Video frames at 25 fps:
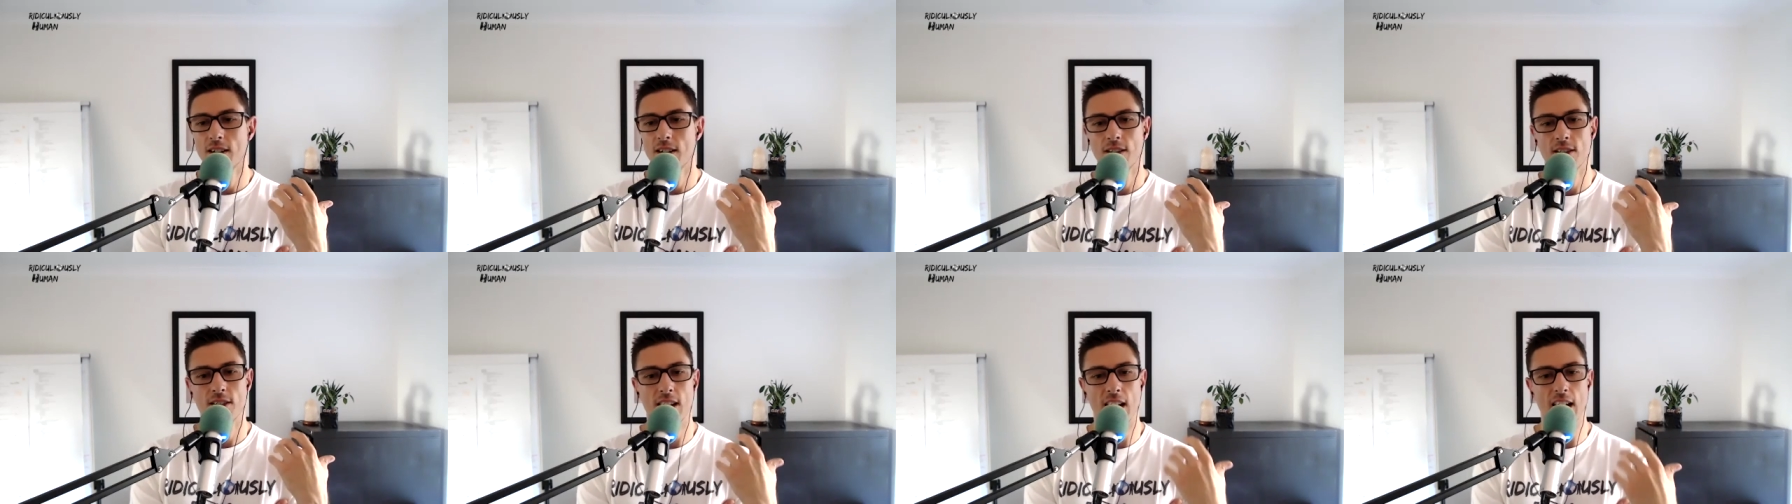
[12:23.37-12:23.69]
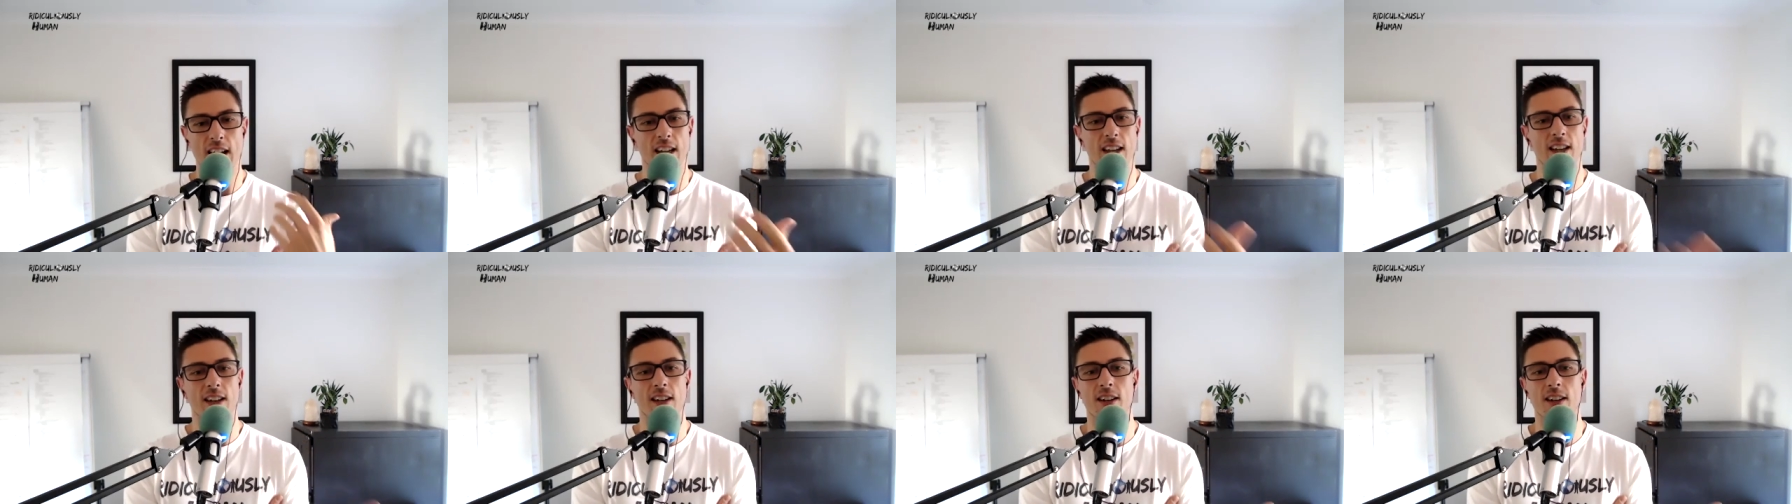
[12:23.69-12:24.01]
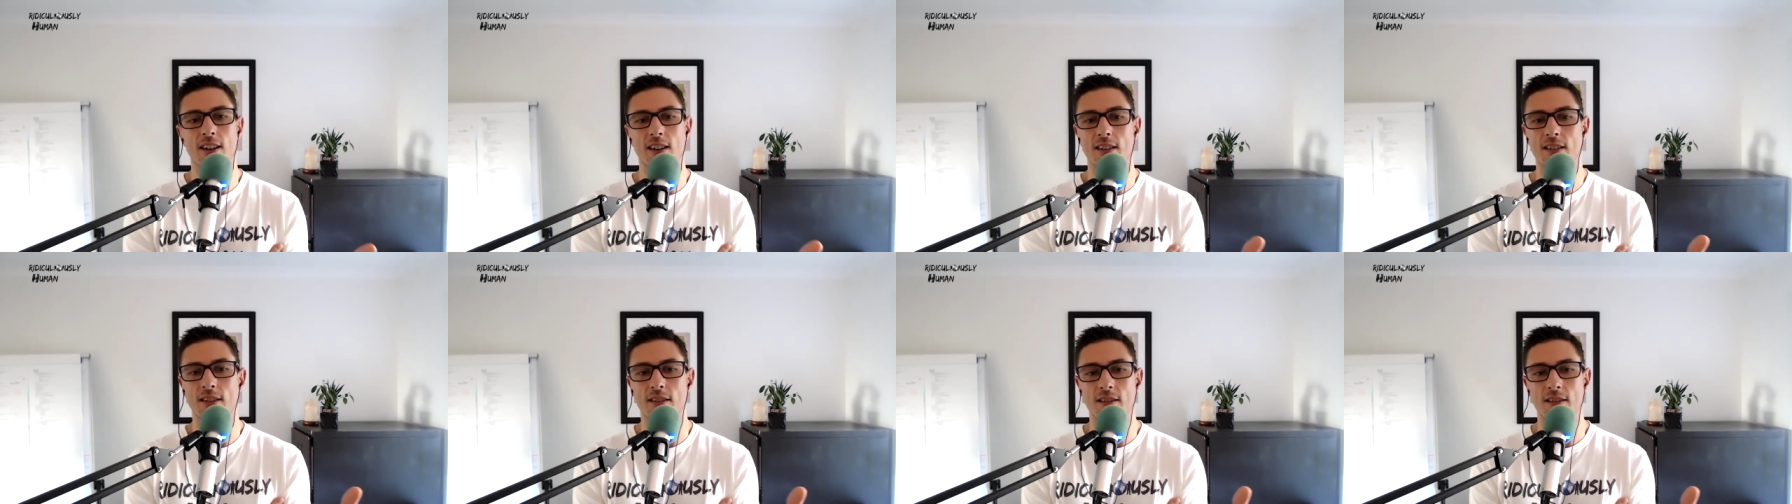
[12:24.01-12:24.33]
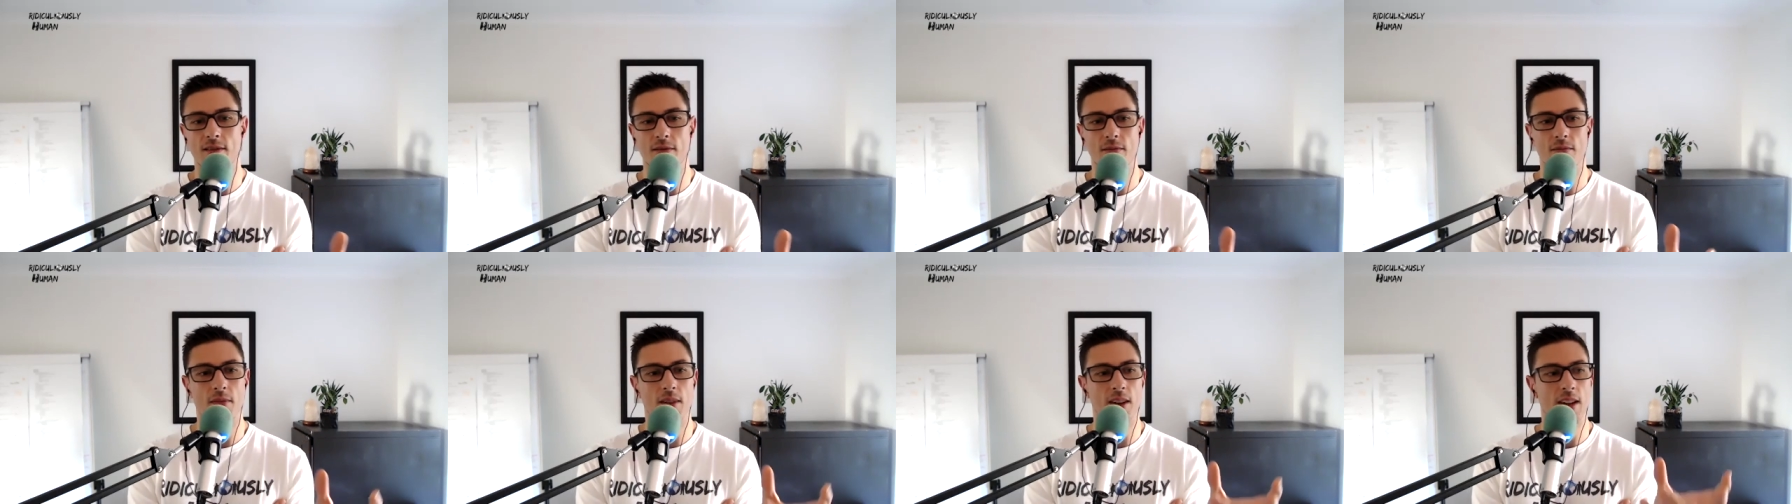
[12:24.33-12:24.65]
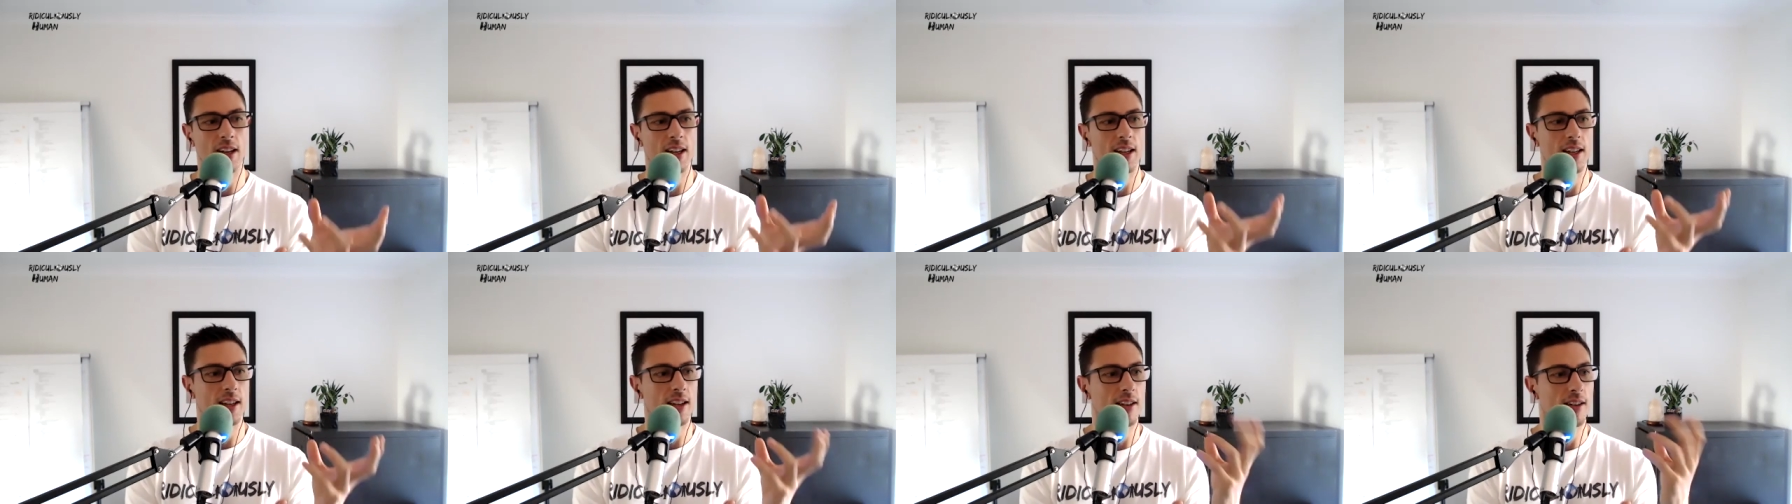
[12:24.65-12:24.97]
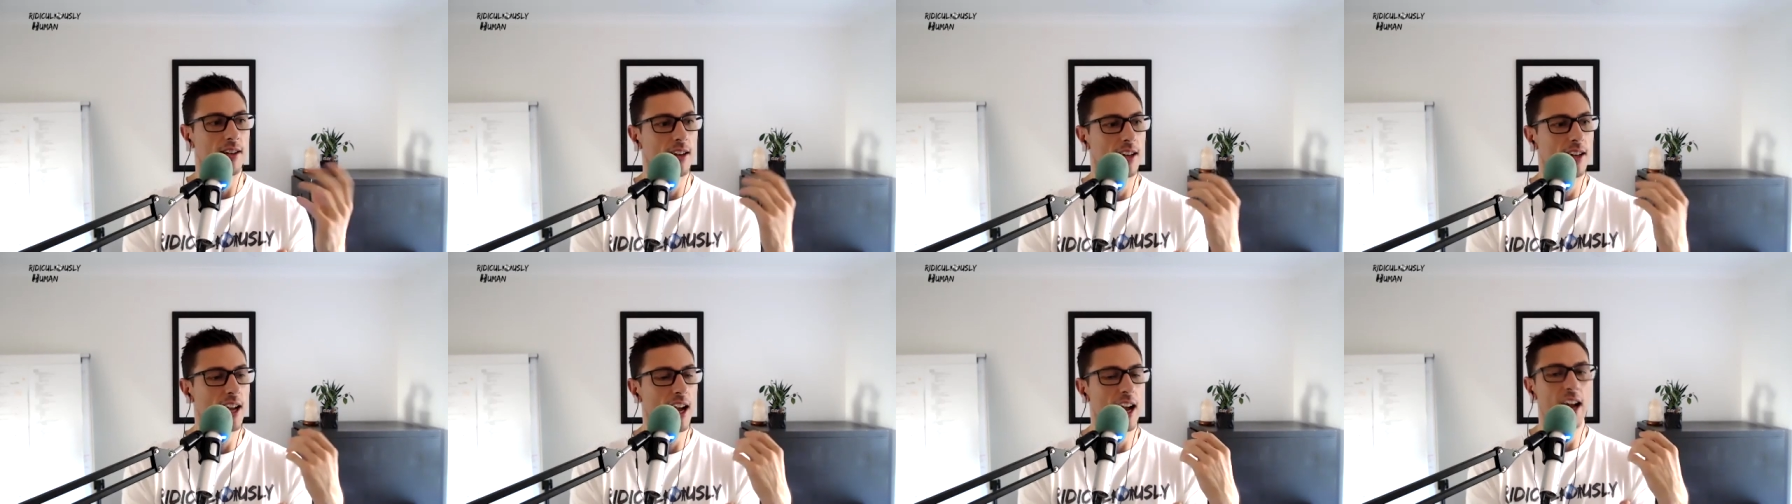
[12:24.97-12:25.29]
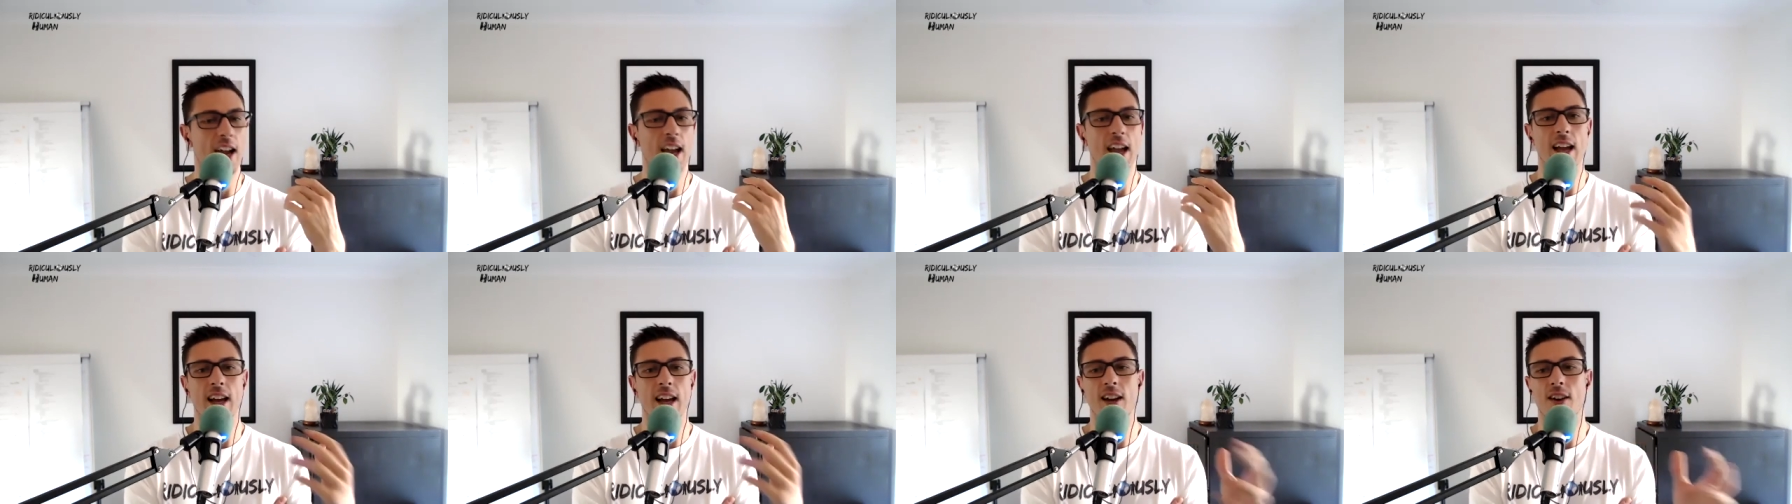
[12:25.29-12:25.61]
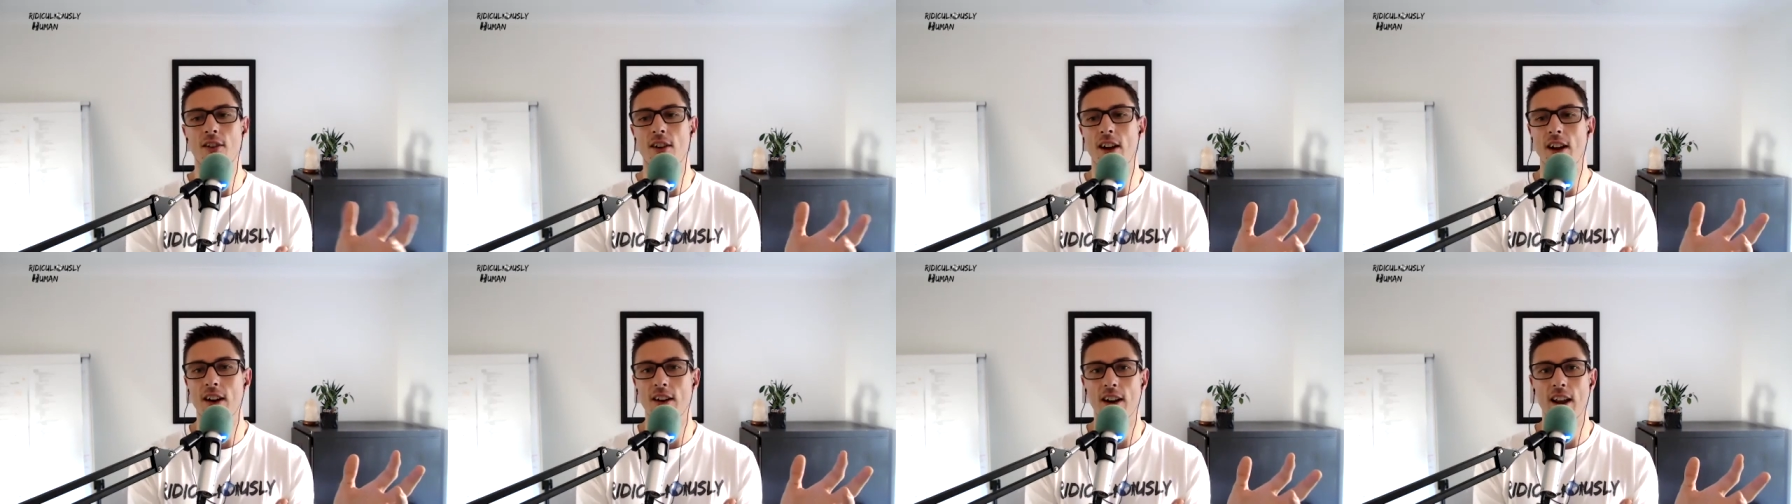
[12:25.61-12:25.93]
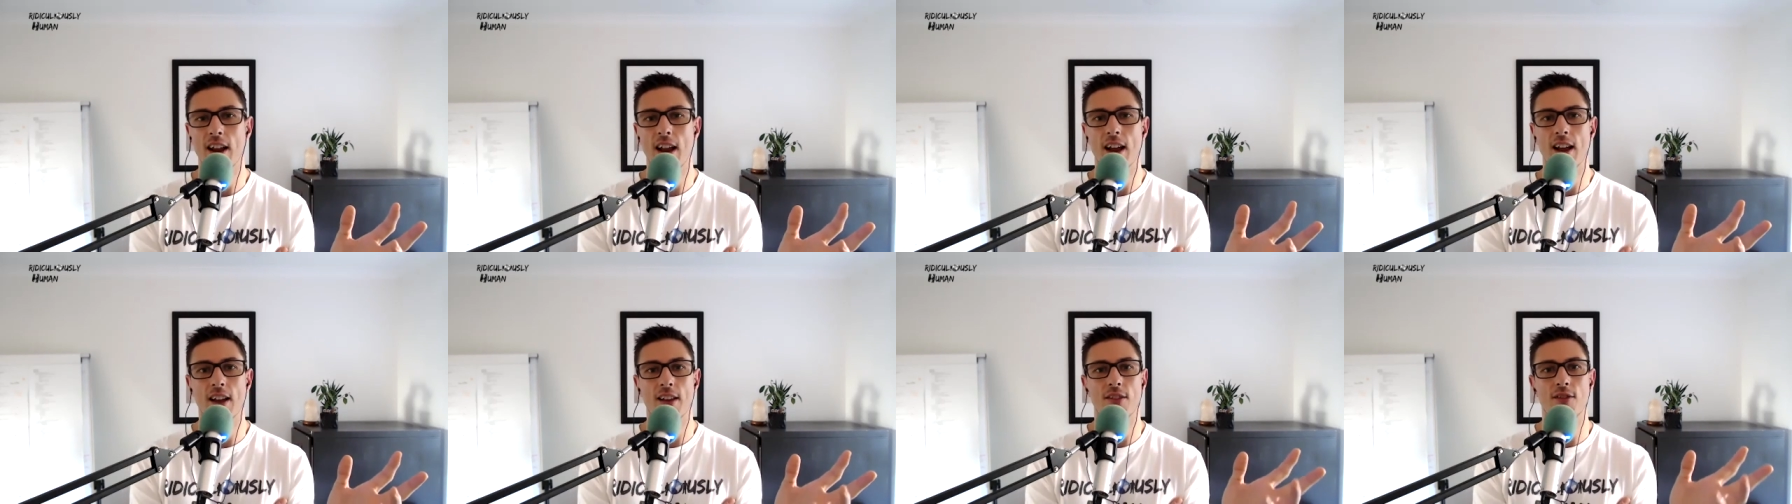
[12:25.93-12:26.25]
taken uh, a kayak around uh,